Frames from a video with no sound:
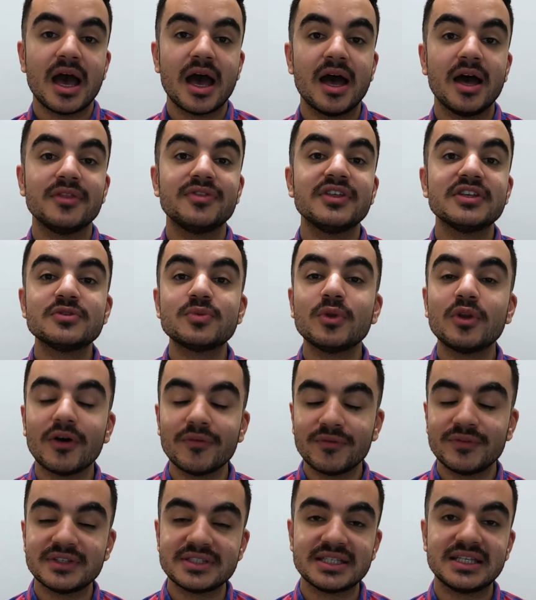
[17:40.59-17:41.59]
Uh, this will
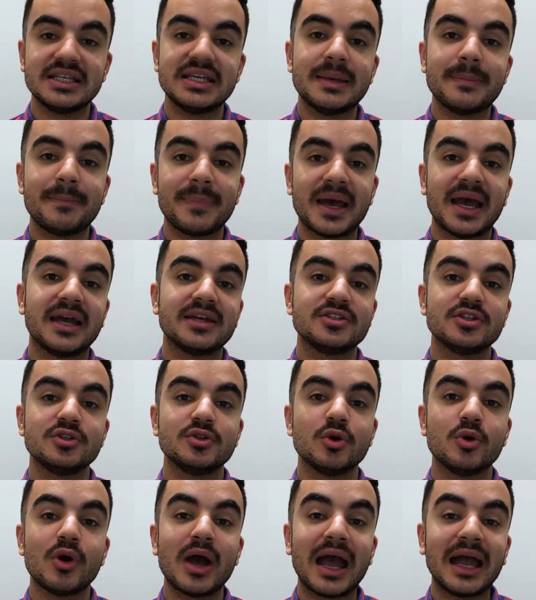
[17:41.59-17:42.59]
obviously impact
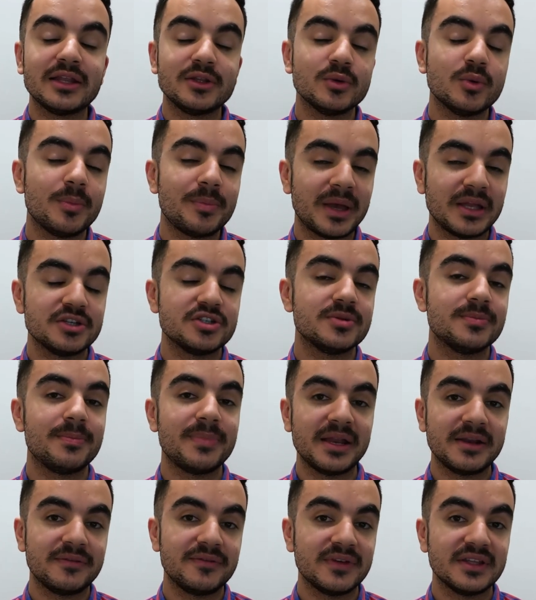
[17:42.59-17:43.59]
your annual pension
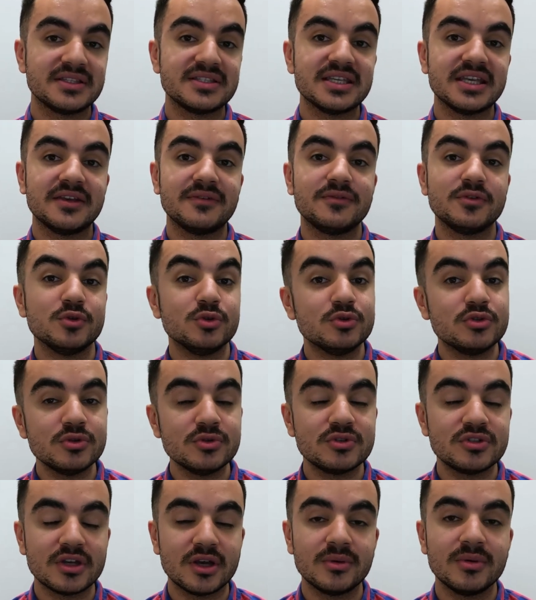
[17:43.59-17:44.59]
benefits if you
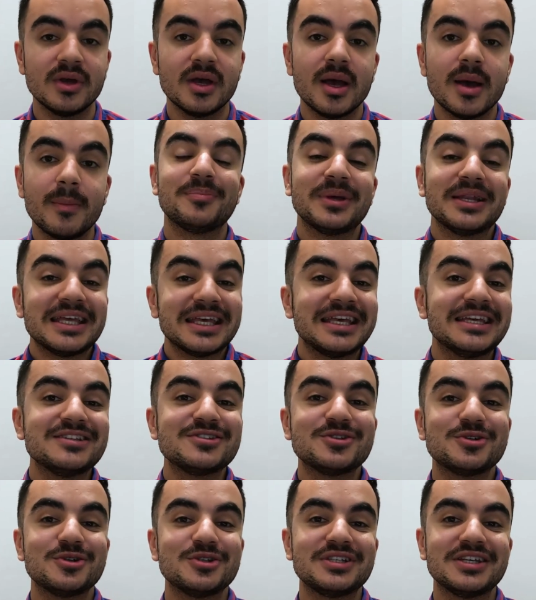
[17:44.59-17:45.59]
do so, but it
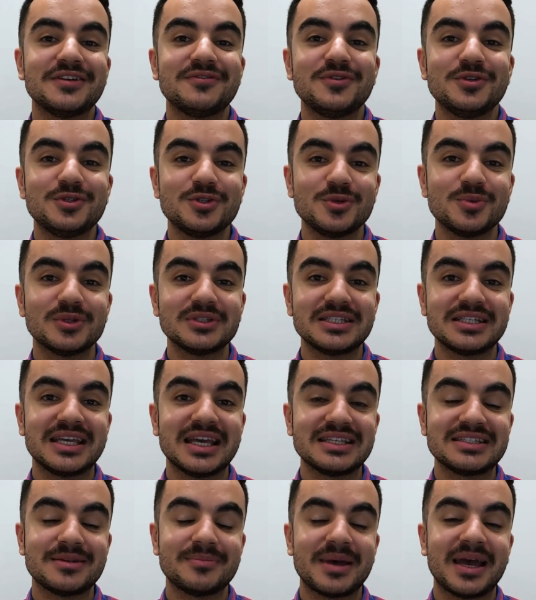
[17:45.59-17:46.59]
is good if you do want to
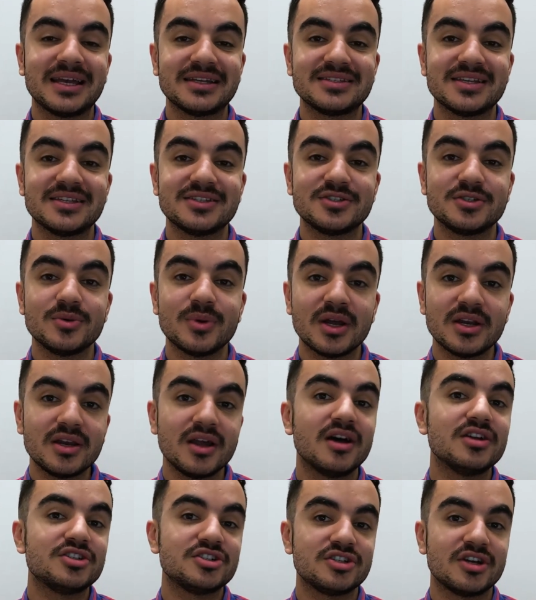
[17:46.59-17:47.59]
get some access to a
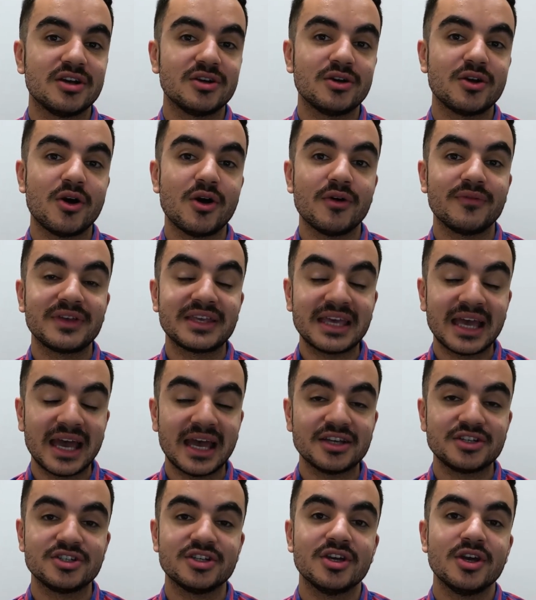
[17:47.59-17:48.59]
large chunk of
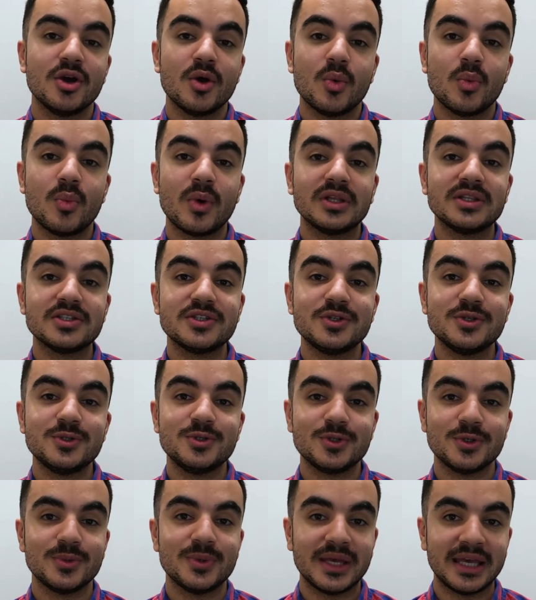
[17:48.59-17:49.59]
cash once you
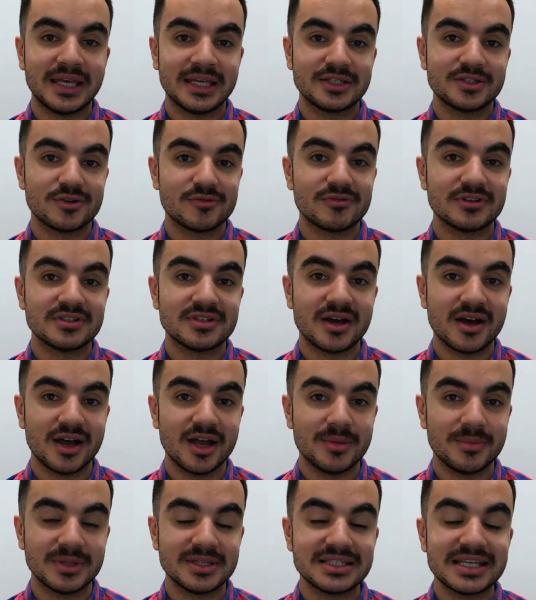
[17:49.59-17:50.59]
do hit
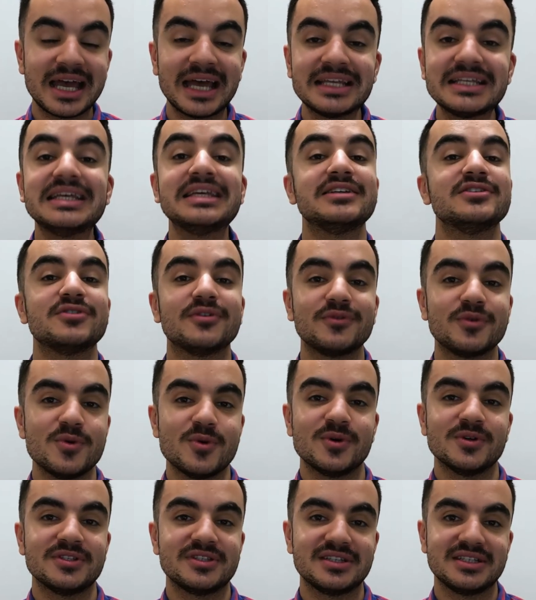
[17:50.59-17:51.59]
retirement. And it is, of
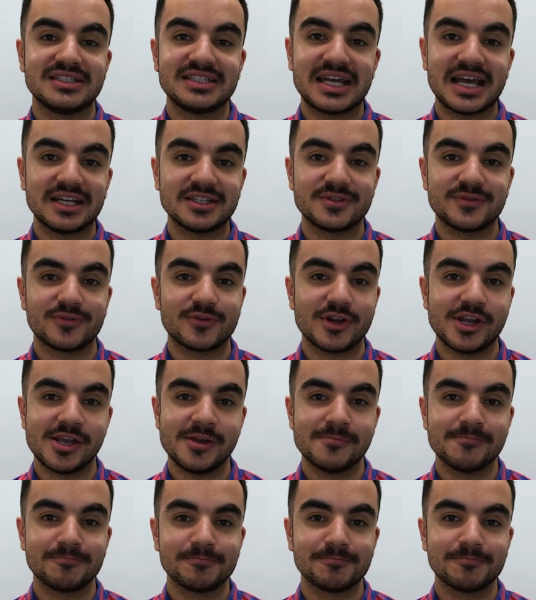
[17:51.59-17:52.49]
course, tax-free.